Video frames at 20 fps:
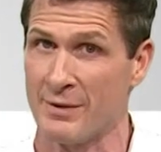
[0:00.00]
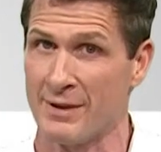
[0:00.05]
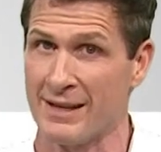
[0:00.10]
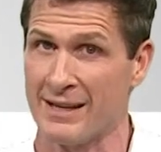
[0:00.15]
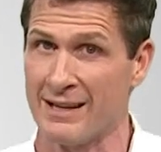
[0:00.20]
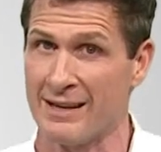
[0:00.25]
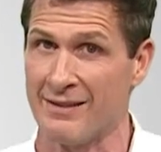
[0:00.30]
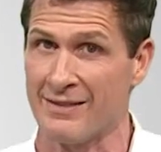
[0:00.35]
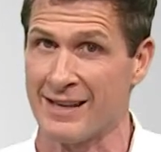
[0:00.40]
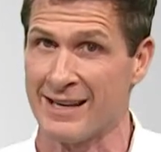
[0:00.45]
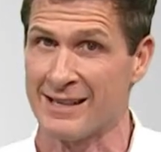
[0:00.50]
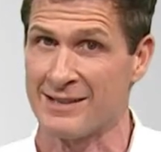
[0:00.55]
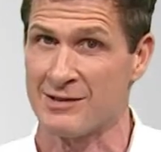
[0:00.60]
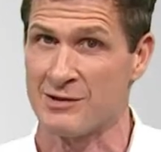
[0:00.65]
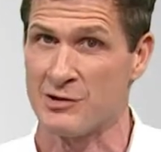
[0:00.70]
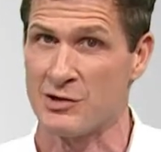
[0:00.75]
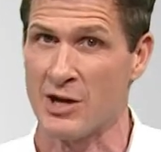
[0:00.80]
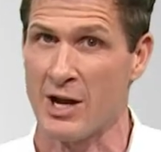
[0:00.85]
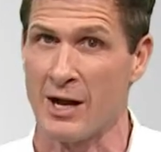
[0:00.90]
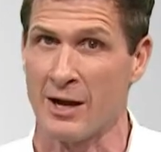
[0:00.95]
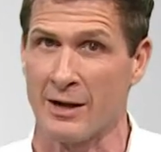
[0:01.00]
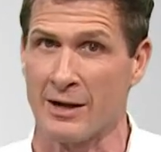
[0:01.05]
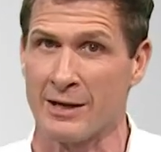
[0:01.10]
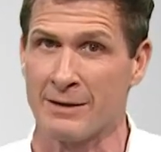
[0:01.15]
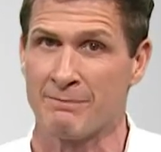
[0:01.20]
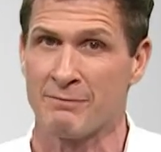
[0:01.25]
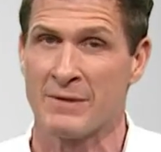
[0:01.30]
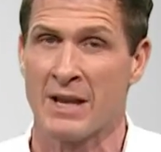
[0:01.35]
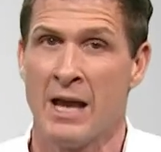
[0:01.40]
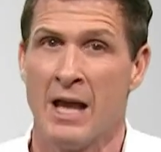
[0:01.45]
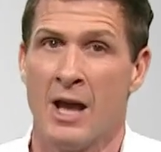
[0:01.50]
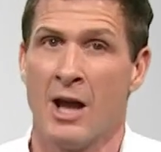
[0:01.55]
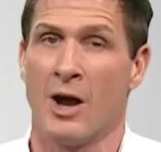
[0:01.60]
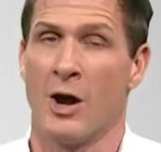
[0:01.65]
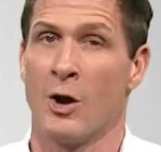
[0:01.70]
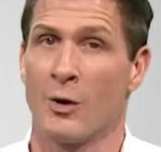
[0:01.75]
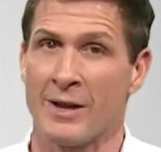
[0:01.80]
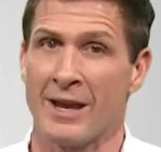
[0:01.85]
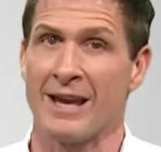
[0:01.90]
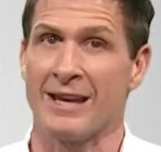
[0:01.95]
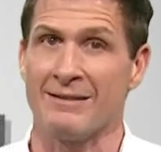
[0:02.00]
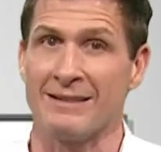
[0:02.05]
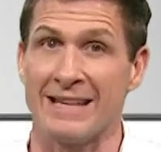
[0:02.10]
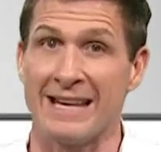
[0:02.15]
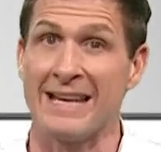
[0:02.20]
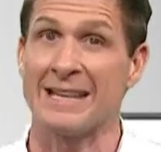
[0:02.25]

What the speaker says: thinking that it's junk. Okay,